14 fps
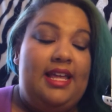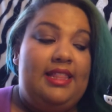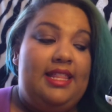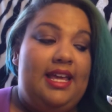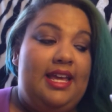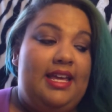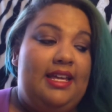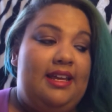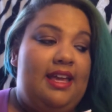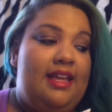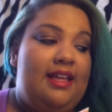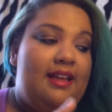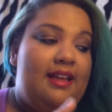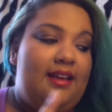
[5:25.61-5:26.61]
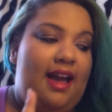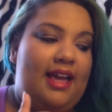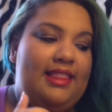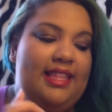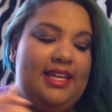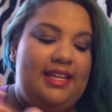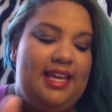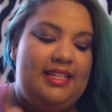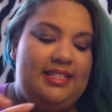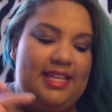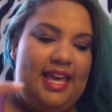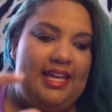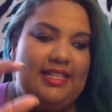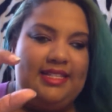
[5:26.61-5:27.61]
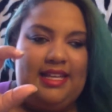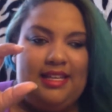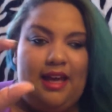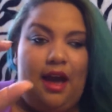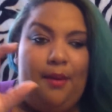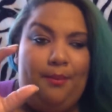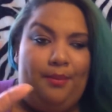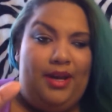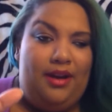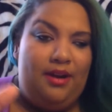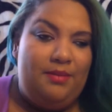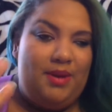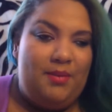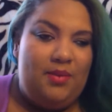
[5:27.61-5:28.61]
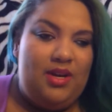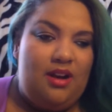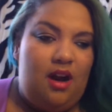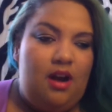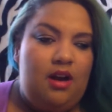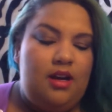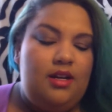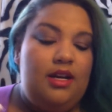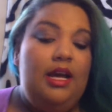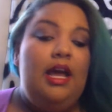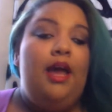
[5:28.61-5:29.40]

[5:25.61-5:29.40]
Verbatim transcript: And then I think it takes like a bigger memory card,